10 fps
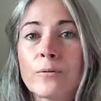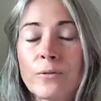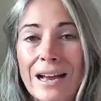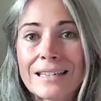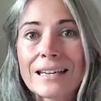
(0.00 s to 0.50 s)

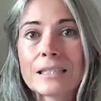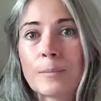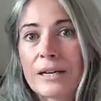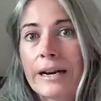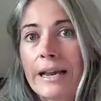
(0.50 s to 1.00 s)
that for
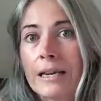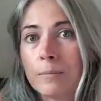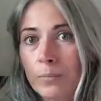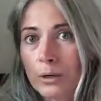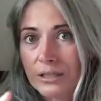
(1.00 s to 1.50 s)
Vitex
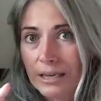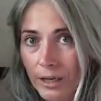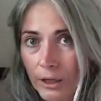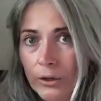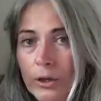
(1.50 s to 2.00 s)
berry in
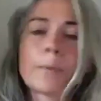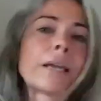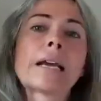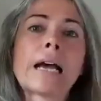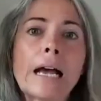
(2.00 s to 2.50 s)

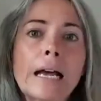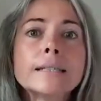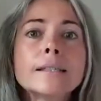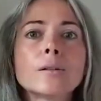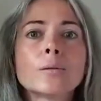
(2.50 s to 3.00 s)
particular,
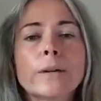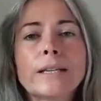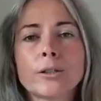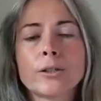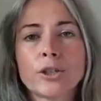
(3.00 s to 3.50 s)
because
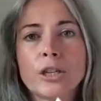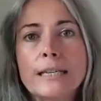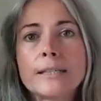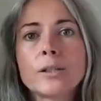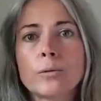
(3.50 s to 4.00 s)
the
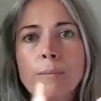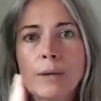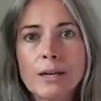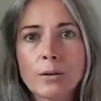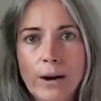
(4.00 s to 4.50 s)
research is
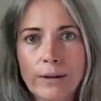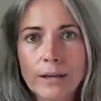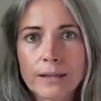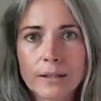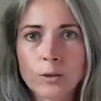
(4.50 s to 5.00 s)
so limited
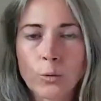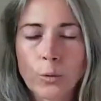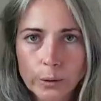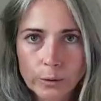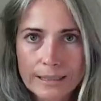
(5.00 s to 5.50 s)
around the
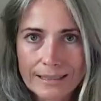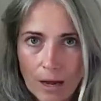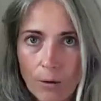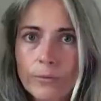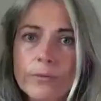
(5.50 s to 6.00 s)
essential
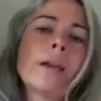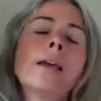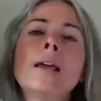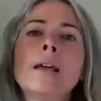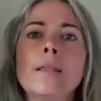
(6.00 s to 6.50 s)
oil
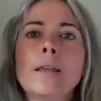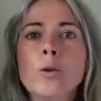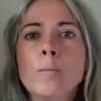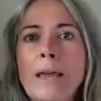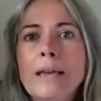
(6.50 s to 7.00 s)
itself,
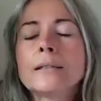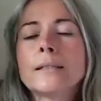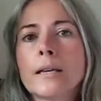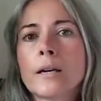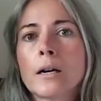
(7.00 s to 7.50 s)
that you
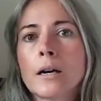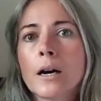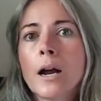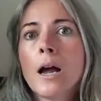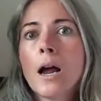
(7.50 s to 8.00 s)
may
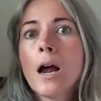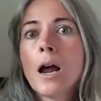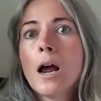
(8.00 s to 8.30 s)
consider